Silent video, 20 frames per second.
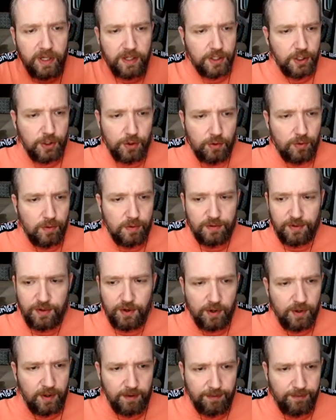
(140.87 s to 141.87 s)
Tunes
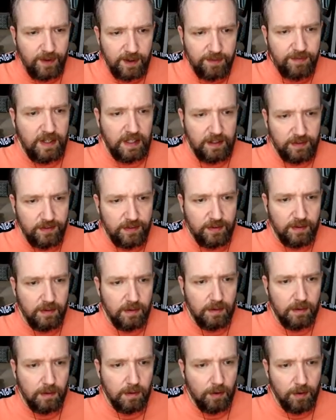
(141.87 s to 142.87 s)
during the 50s
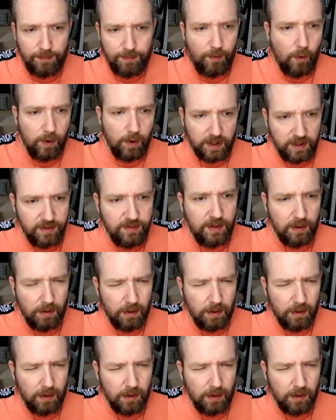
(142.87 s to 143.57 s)
or the 40s. No, you know